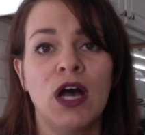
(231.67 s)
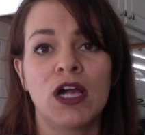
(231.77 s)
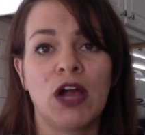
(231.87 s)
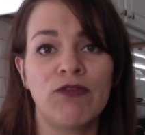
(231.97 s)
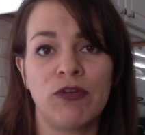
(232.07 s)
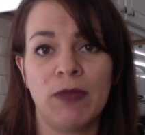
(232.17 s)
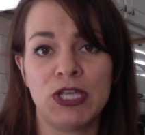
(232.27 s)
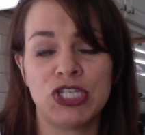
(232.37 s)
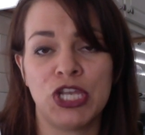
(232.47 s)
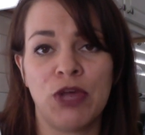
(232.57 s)
a
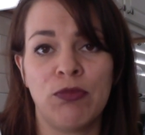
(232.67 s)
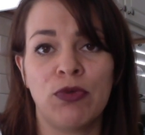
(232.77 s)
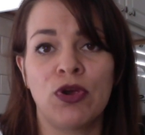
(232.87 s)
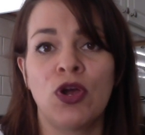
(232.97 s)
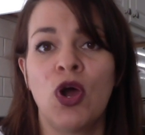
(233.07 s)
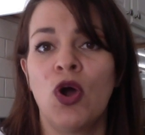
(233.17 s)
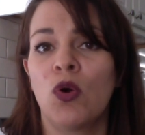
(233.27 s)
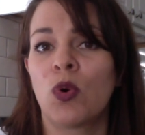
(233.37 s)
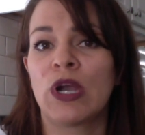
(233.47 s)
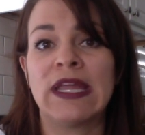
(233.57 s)
confirmation number,
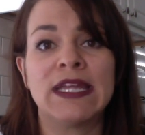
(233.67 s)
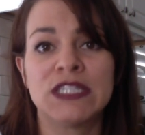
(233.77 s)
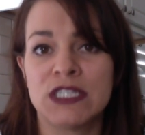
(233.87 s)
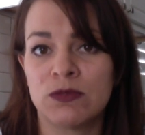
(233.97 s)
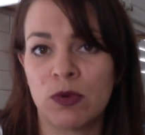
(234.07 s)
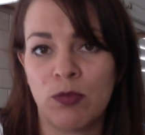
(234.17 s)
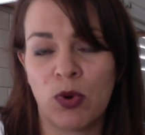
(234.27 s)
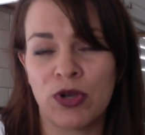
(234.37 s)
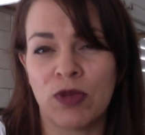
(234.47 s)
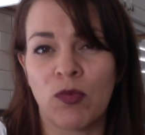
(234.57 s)
or an incident
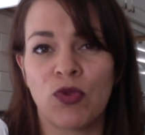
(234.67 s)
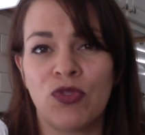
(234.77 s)
report number.